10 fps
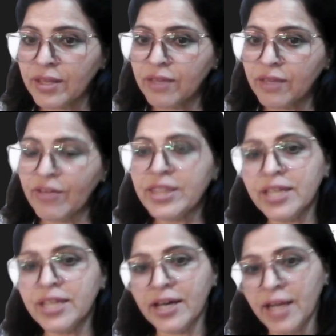When they
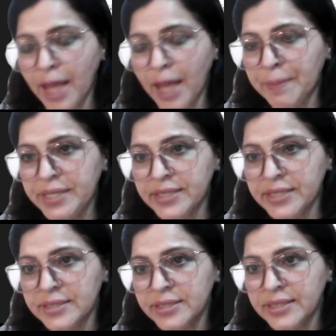are hammered,
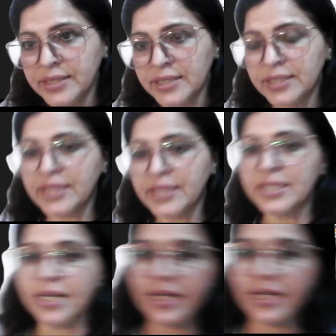then they
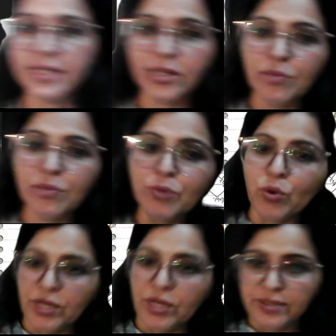are
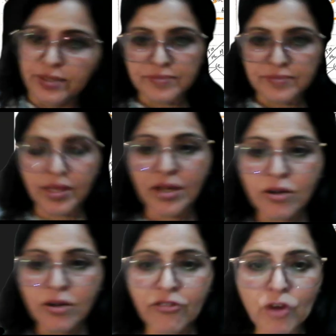broken.
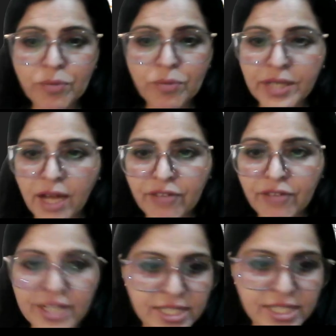From graph, it
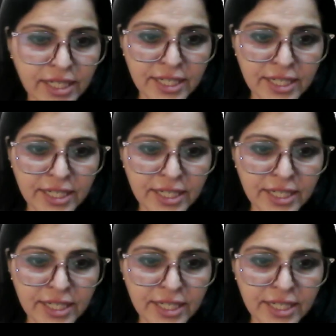is clear.